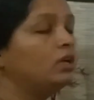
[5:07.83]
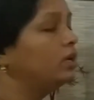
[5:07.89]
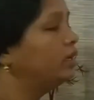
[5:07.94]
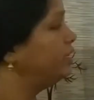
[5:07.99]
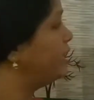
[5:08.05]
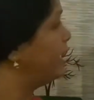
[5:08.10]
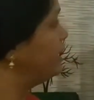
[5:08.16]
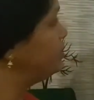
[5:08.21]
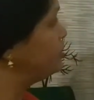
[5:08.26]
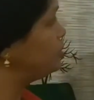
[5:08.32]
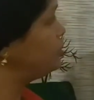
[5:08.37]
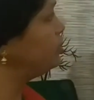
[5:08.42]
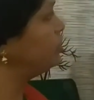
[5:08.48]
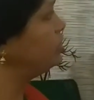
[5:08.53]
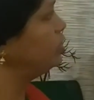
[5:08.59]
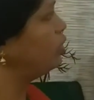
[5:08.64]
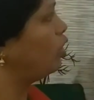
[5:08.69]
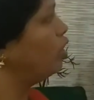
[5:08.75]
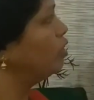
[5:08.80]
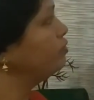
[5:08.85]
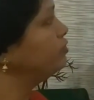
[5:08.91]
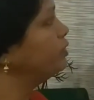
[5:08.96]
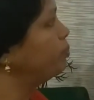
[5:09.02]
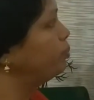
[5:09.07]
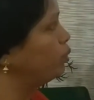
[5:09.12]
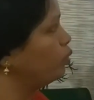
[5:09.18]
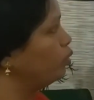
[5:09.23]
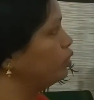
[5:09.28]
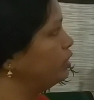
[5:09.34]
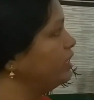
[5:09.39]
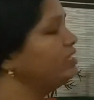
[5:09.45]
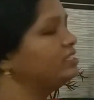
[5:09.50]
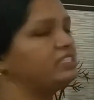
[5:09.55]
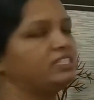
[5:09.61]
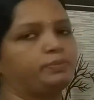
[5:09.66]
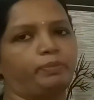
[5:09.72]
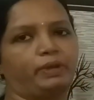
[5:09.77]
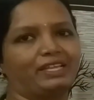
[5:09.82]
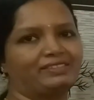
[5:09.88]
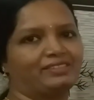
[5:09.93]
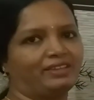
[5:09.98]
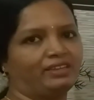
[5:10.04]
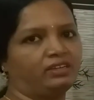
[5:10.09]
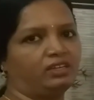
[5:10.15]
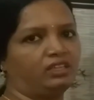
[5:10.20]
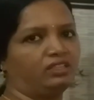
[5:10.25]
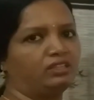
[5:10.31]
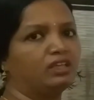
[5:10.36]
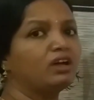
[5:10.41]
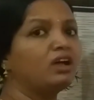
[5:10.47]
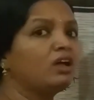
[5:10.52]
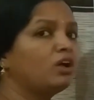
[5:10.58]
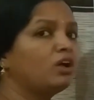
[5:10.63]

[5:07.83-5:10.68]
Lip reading: digestion of the proteins present in the